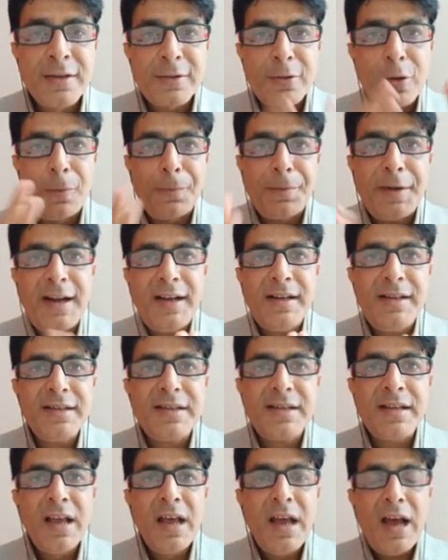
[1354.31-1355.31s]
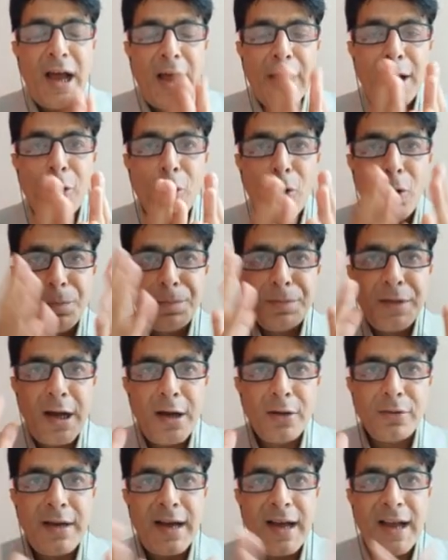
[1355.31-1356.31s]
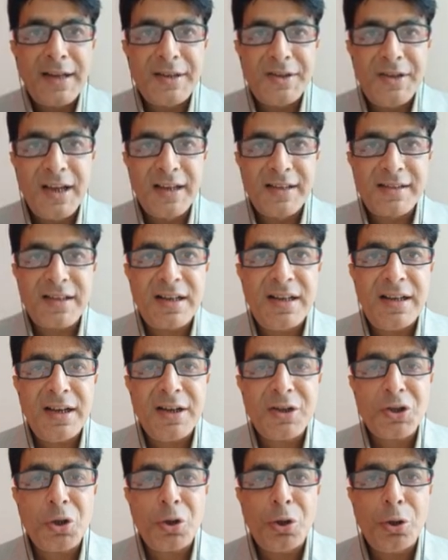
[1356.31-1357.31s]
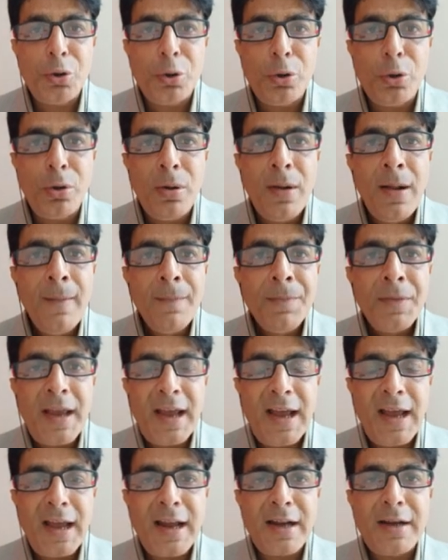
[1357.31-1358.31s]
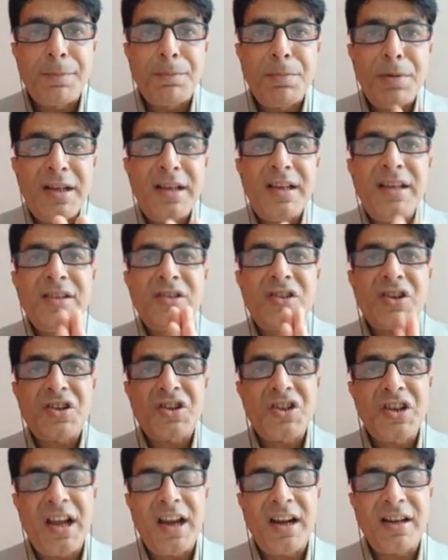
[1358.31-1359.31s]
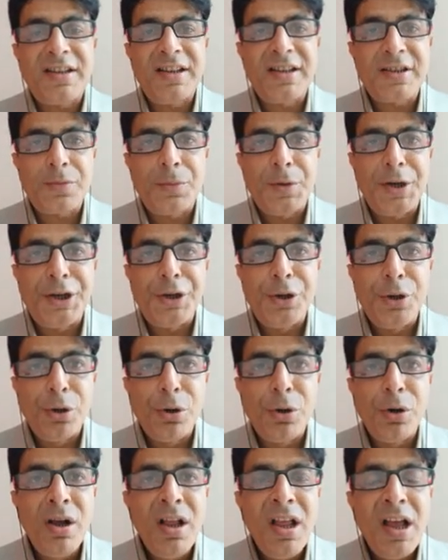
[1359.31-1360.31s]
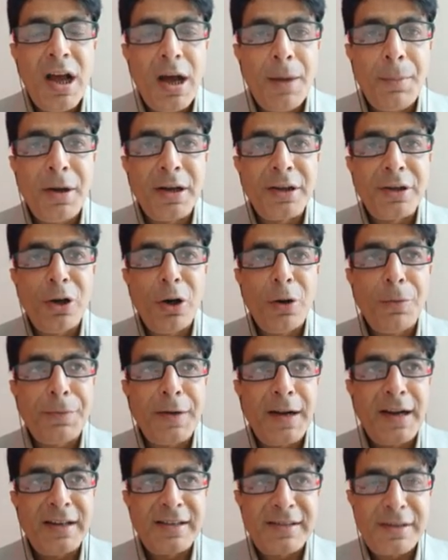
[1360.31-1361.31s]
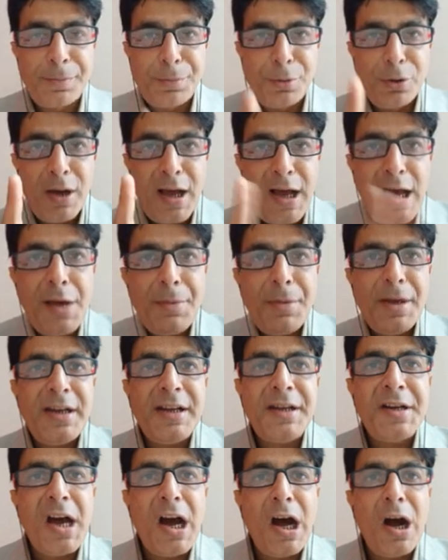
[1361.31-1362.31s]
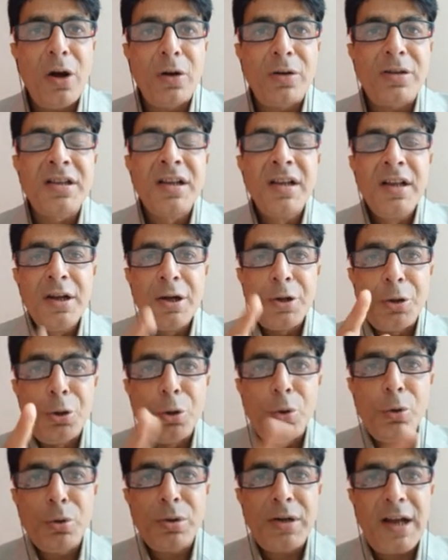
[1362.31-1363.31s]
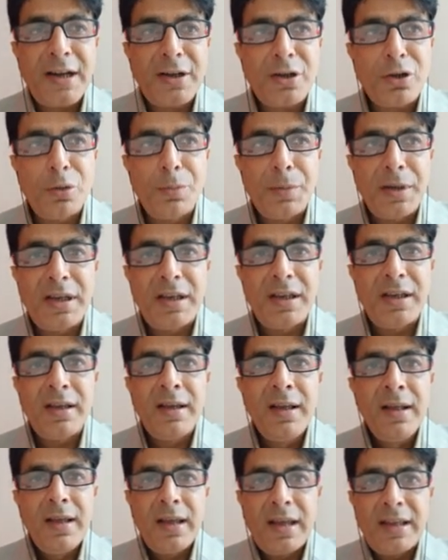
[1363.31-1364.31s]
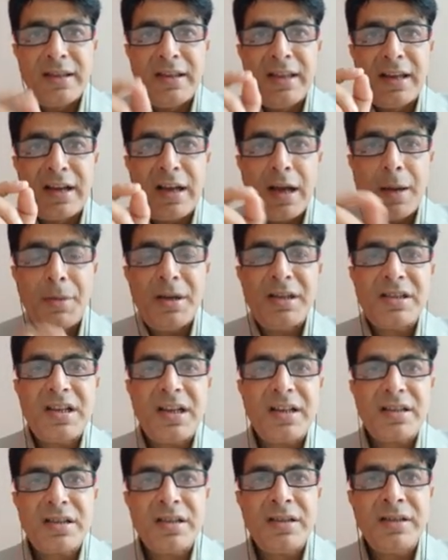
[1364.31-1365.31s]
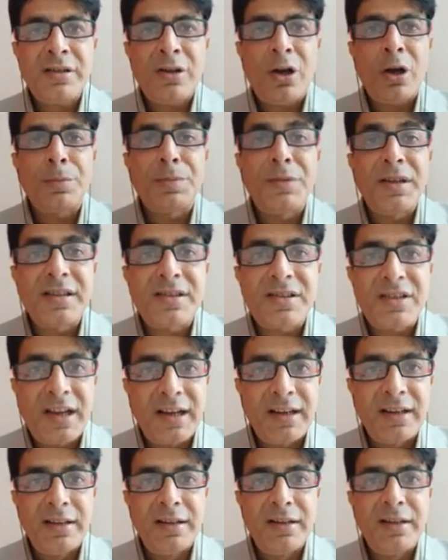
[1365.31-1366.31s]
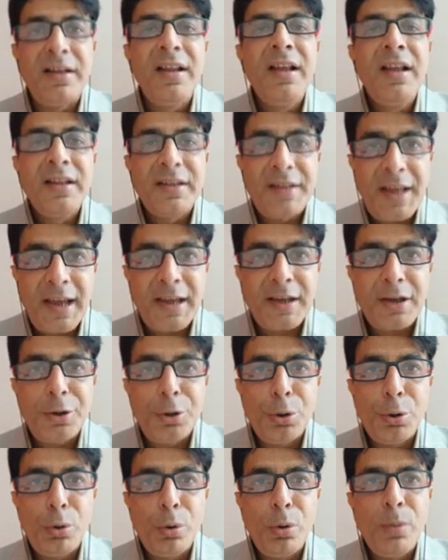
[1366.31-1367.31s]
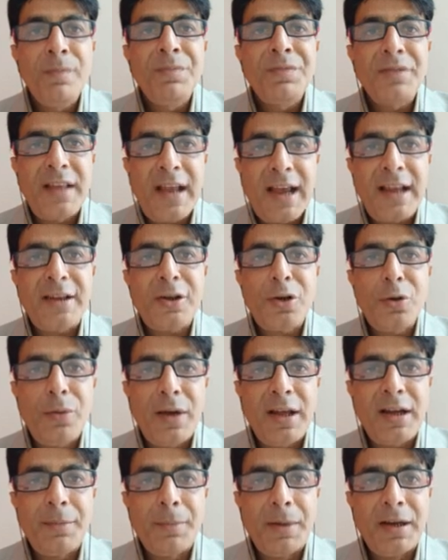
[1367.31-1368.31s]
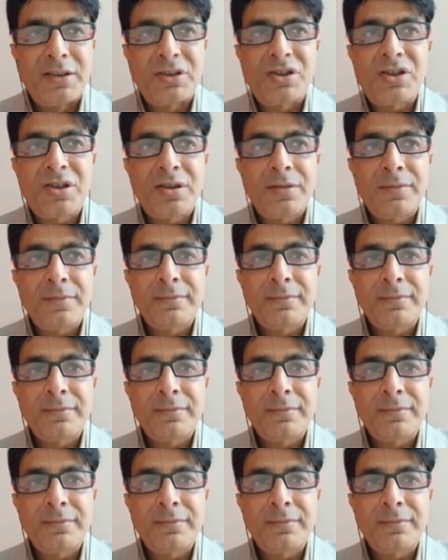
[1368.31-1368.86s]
So friends, I hope now the idea is clear to you, and please share this video among your friends. If you have any doubts, do write to me in the comment section of this channel. Thank you very much.